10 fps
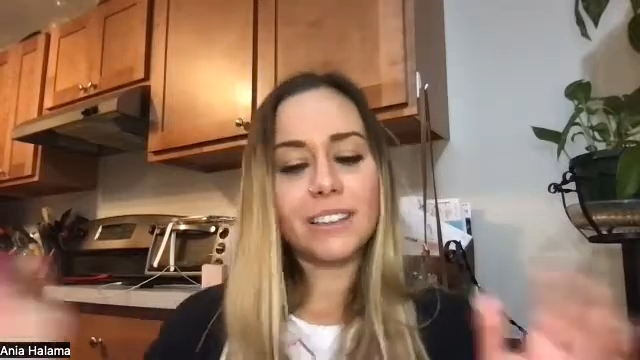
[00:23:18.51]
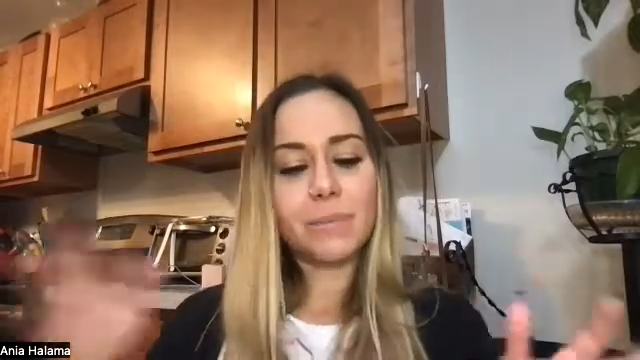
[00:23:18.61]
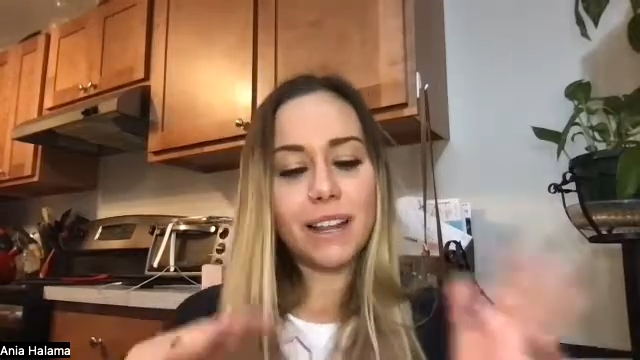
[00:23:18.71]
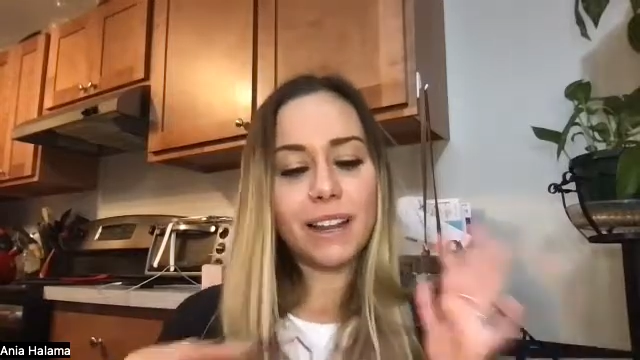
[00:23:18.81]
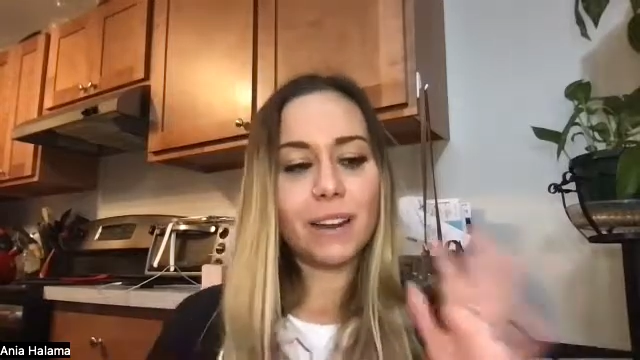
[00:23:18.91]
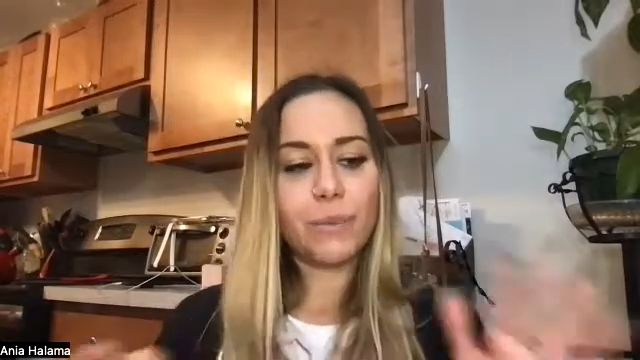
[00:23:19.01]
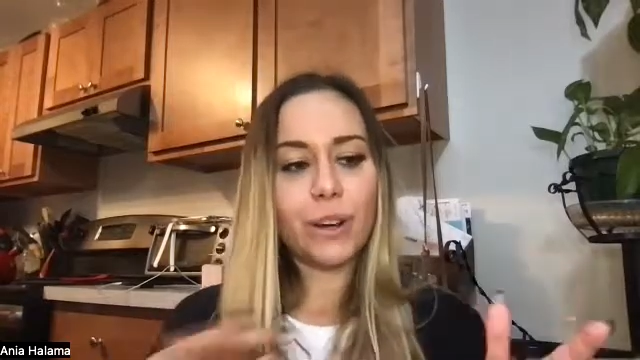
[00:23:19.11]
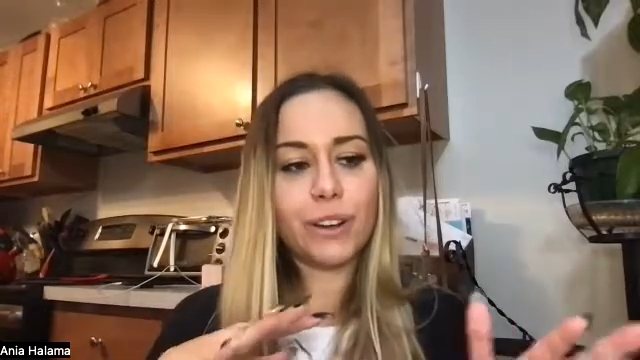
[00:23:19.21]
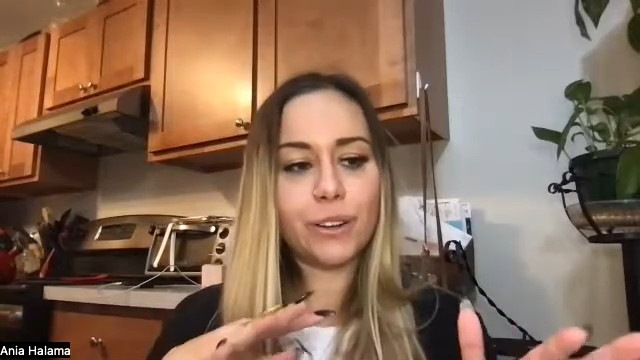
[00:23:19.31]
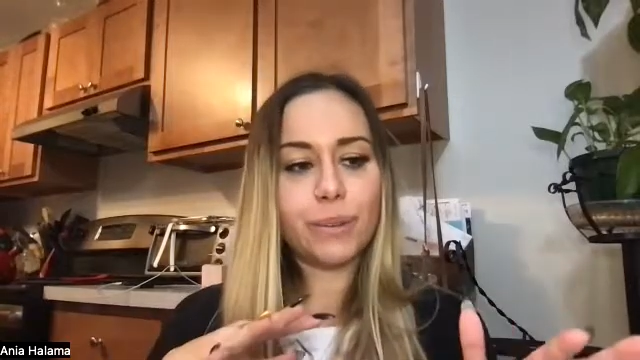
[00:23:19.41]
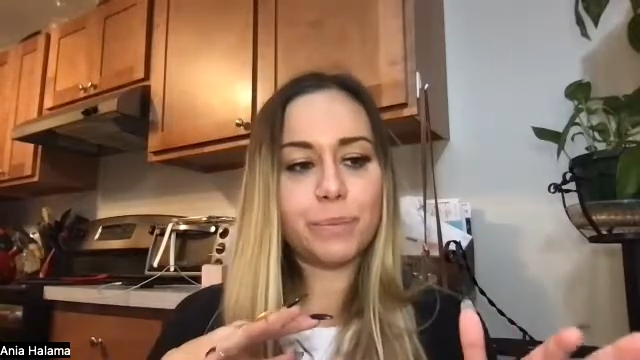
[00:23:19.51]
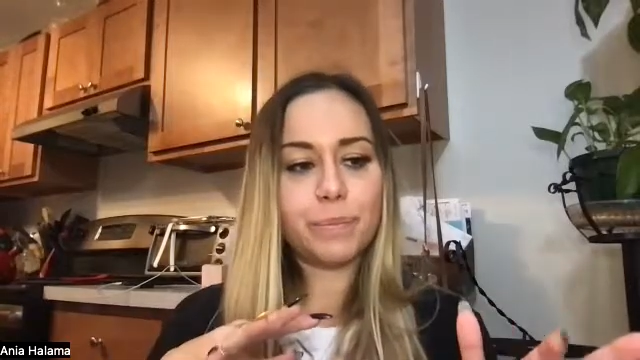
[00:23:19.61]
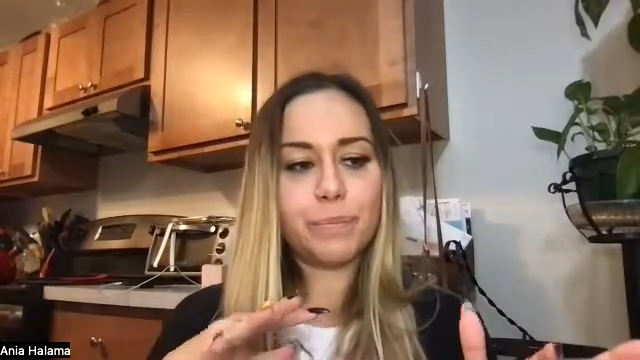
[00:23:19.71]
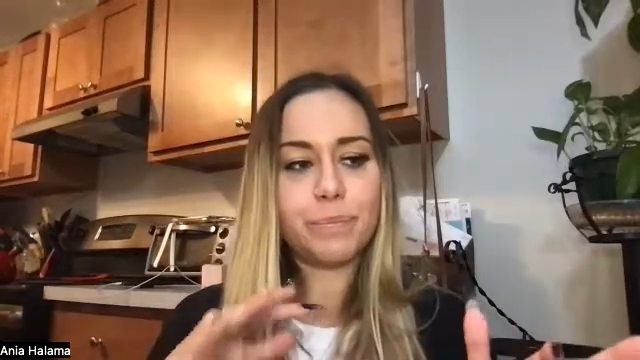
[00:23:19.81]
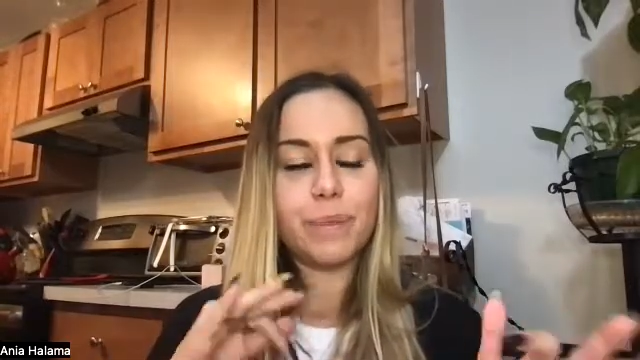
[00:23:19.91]
depending on where your
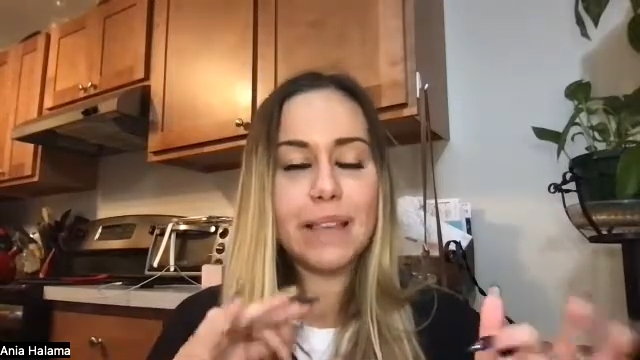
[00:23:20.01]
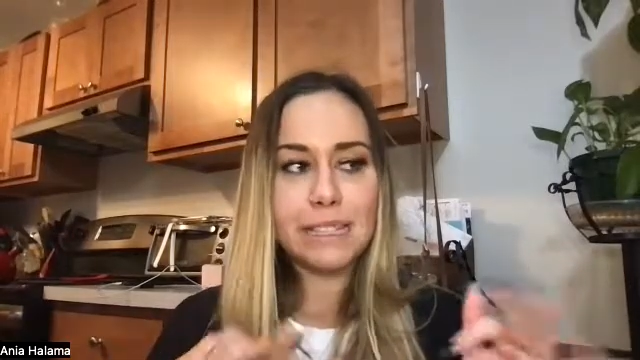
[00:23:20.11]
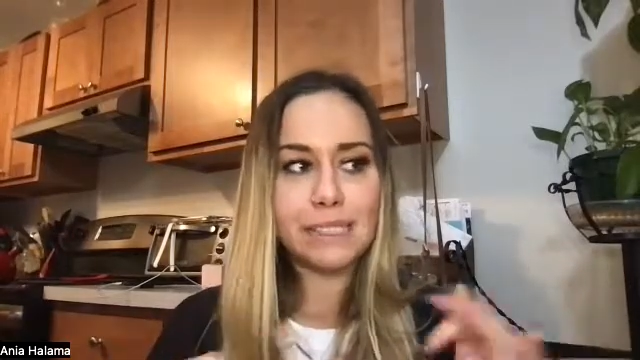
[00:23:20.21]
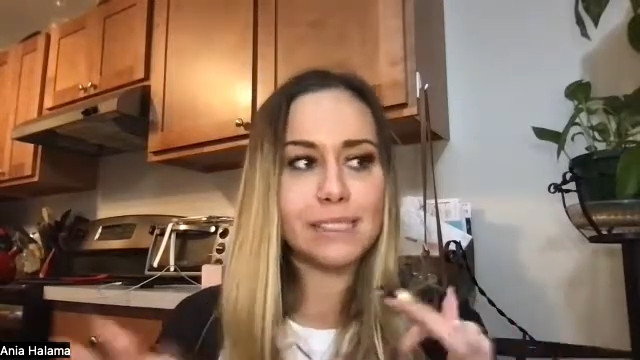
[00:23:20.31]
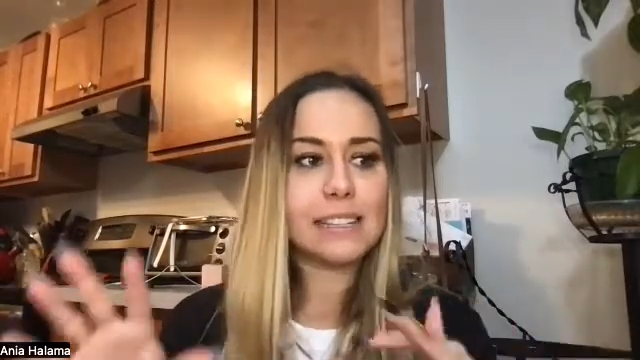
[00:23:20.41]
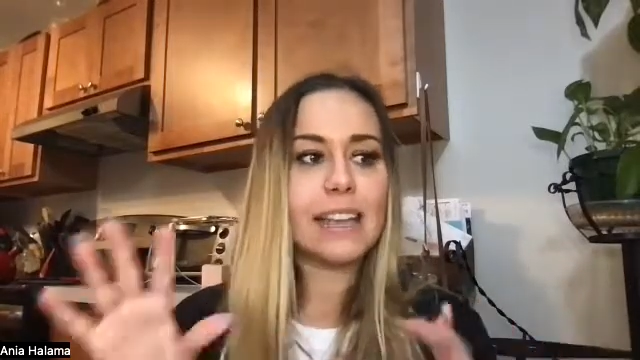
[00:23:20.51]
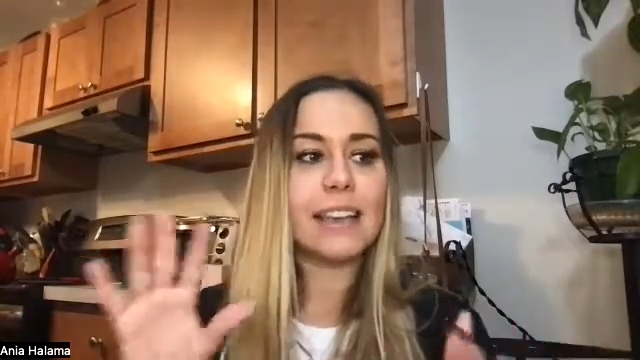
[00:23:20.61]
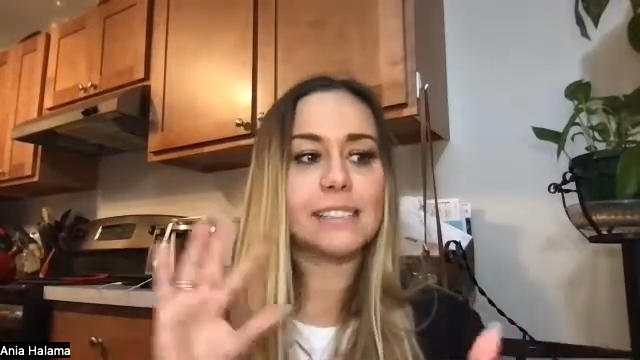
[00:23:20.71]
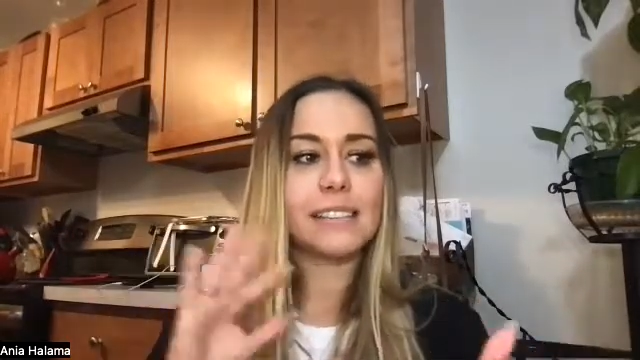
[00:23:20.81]
bed stands,